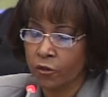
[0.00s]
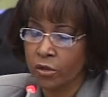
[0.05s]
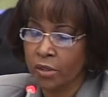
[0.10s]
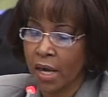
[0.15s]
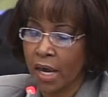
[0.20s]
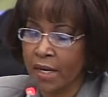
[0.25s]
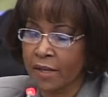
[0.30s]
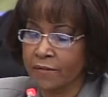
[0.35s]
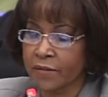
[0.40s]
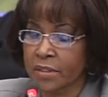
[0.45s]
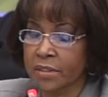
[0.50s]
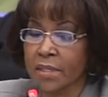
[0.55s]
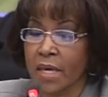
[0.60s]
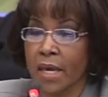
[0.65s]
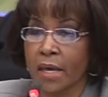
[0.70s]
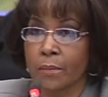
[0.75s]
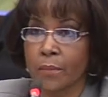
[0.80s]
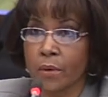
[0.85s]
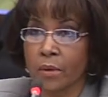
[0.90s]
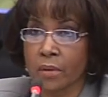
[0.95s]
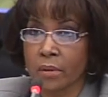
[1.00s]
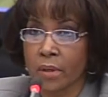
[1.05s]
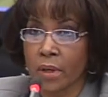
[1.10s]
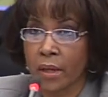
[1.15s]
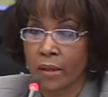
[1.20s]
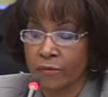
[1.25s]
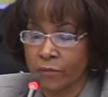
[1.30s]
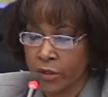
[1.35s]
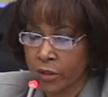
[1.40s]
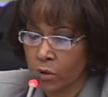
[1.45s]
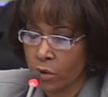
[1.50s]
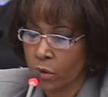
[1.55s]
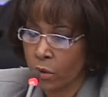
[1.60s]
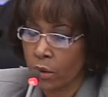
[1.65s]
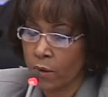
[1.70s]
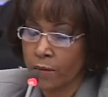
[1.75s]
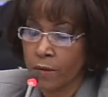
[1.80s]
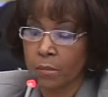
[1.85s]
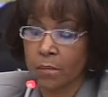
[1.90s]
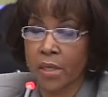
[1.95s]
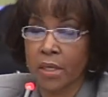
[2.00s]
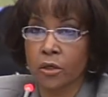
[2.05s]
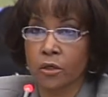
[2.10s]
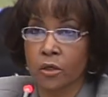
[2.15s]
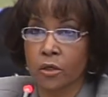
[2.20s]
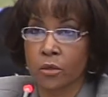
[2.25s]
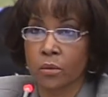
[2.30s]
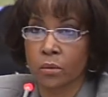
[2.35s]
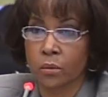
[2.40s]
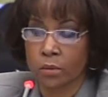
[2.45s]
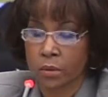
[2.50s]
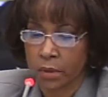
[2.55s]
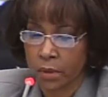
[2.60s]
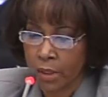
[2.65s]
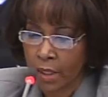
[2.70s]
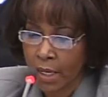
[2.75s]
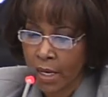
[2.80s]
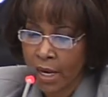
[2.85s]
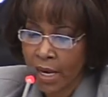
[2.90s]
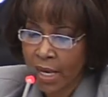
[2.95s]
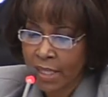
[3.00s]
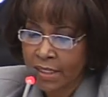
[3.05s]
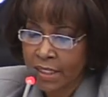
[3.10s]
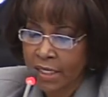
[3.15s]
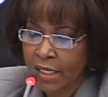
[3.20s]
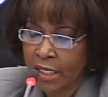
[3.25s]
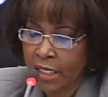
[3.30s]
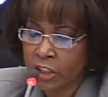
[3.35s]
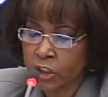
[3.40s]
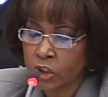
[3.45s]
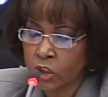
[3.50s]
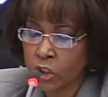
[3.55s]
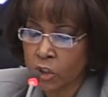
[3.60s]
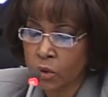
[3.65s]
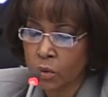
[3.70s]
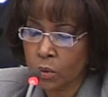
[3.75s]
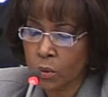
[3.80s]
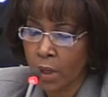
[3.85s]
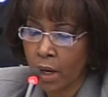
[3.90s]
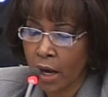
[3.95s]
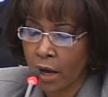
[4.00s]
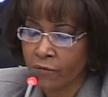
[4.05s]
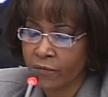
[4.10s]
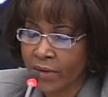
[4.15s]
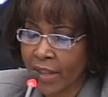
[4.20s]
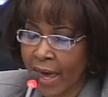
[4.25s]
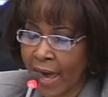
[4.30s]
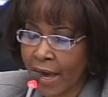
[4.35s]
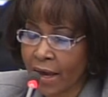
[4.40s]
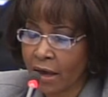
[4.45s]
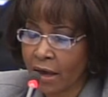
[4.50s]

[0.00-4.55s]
if you're not at the table, then you're on the menu. The issue of